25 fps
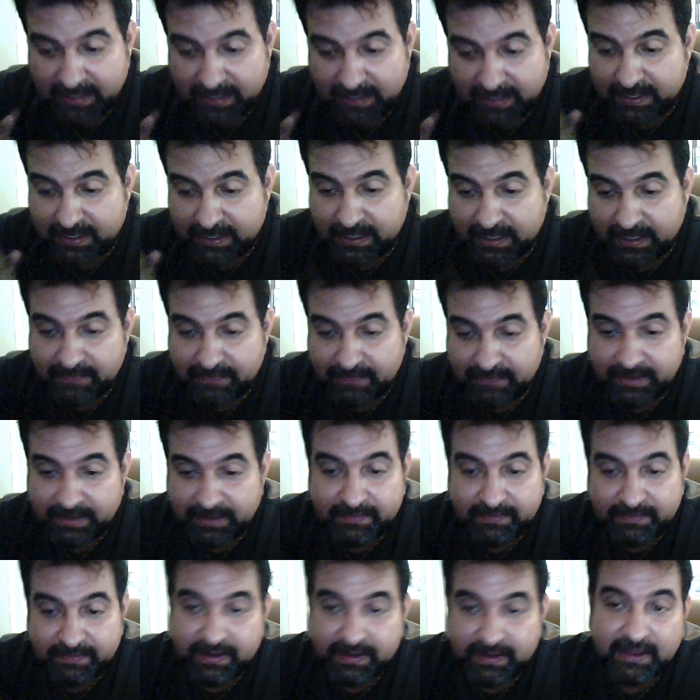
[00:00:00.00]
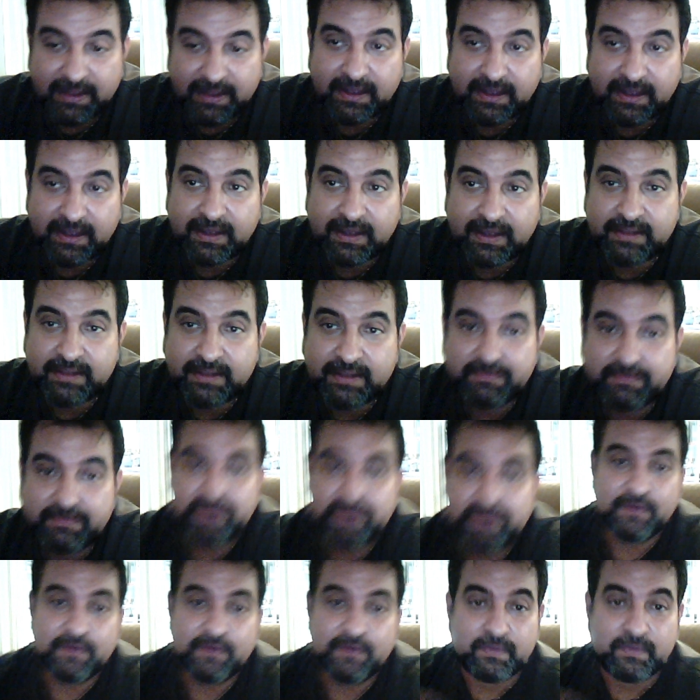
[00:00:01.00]
and uh, even even uh, the
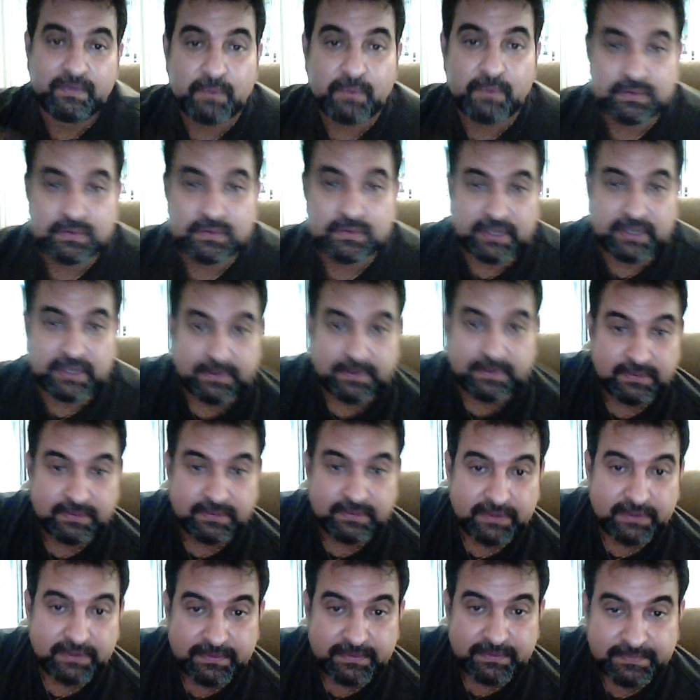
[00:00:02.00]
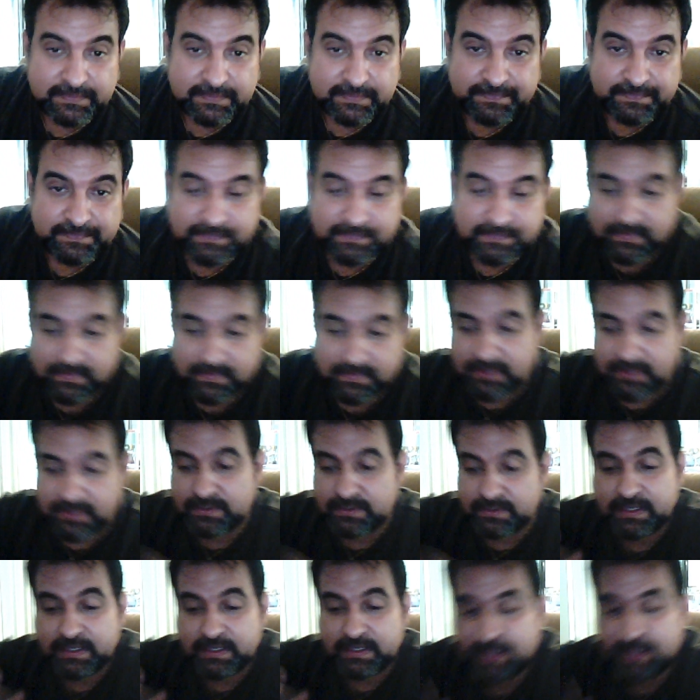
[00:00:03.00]
video of the motorcycle, you know, that
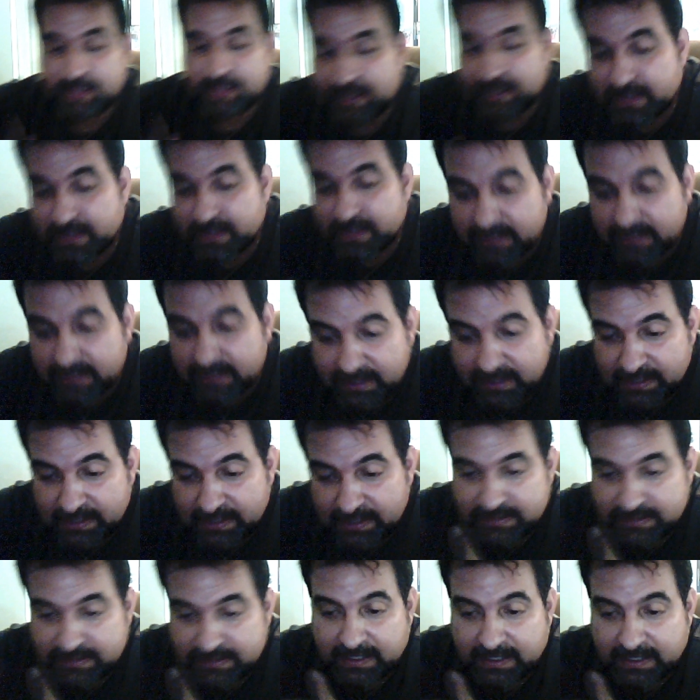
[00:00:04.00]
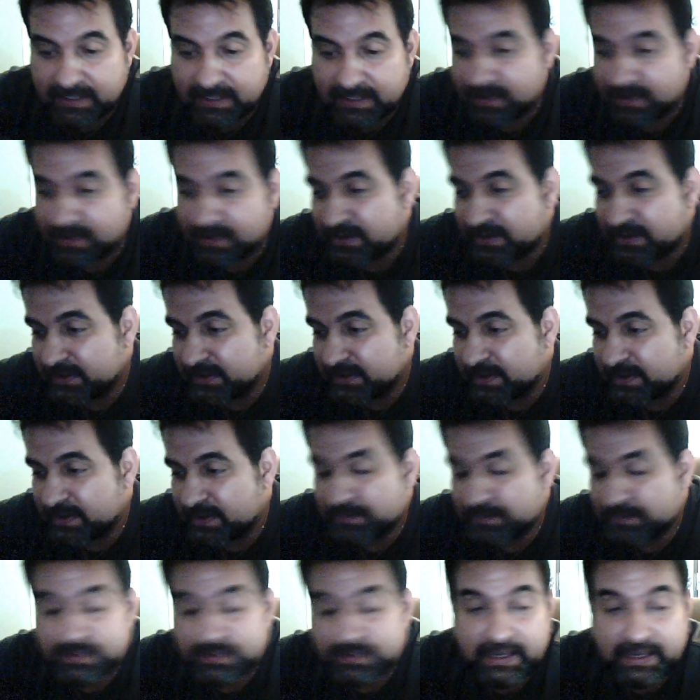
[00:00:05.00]
you did. Uh, It's like, uh, you know,
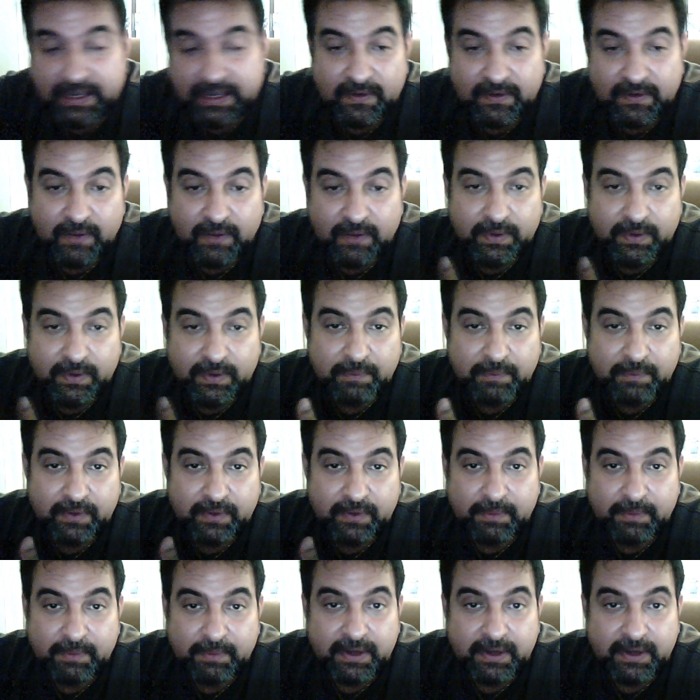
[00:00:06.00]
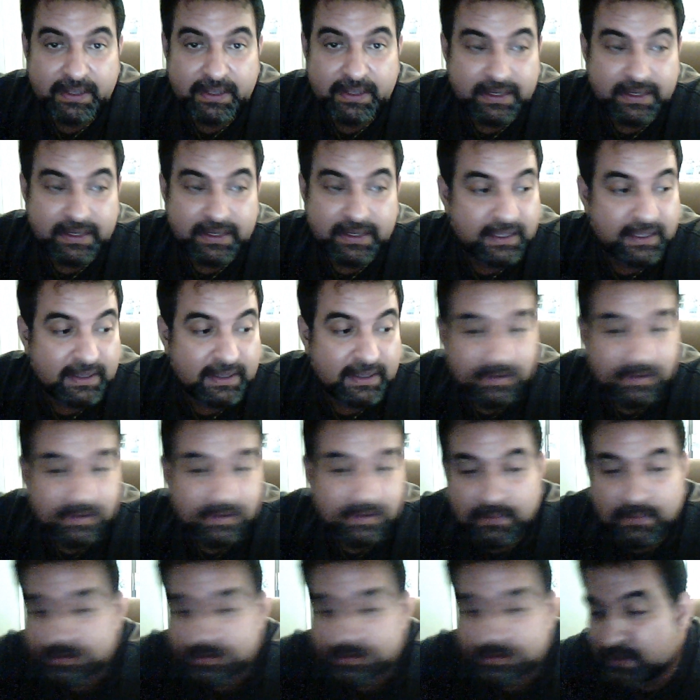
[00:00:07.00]
I'm just hanging around with a, with a buddy, and uh,
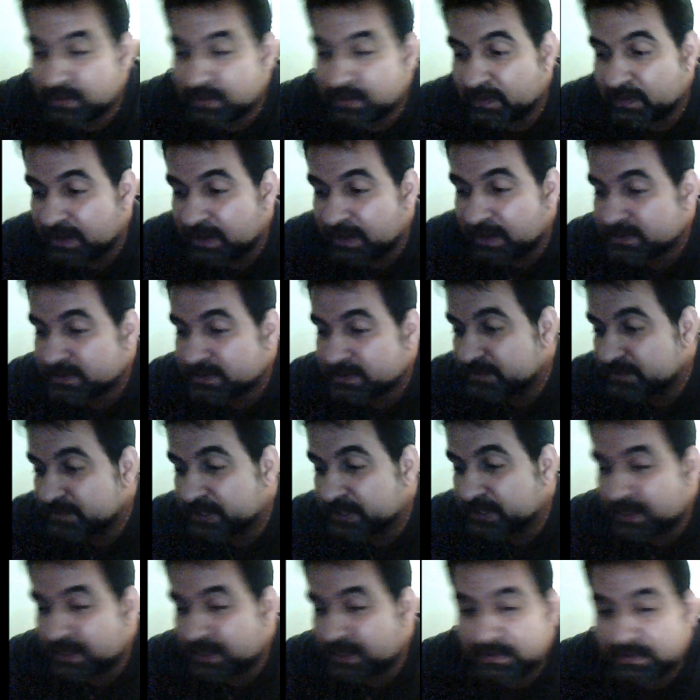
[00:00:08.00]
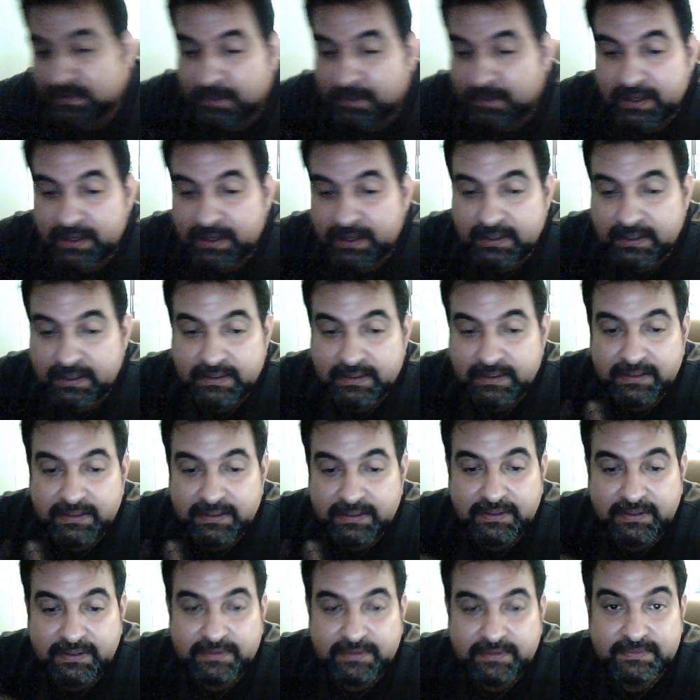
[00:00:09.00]
I'm going to the garage, and I'm checking out the bike, and,
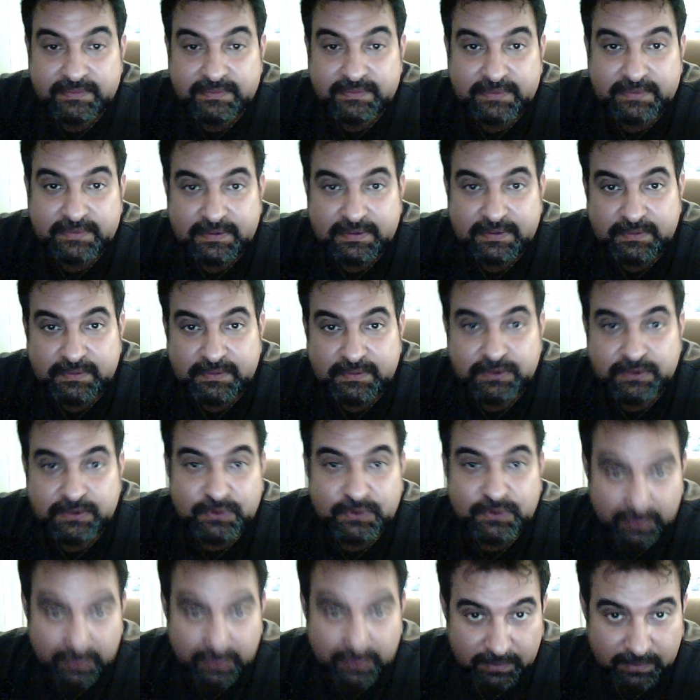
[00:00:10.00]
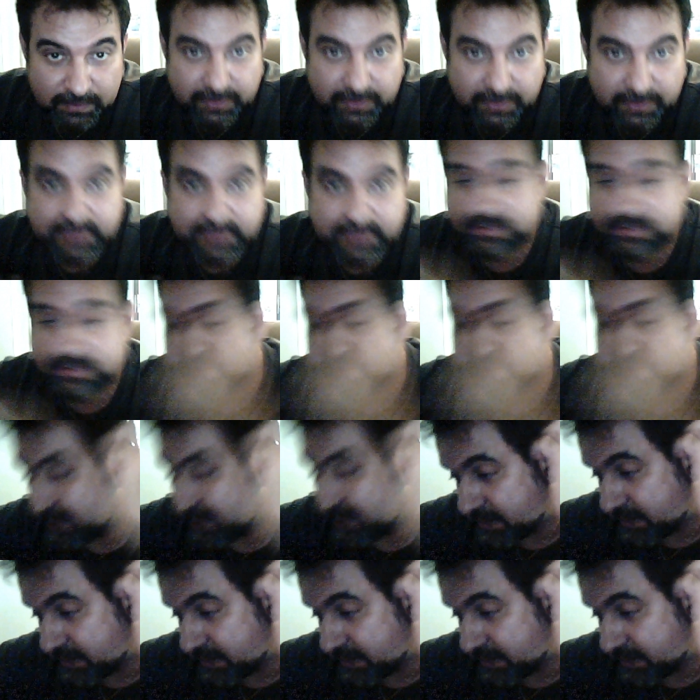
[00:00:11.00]
you know, we're just shooting the breeze, and,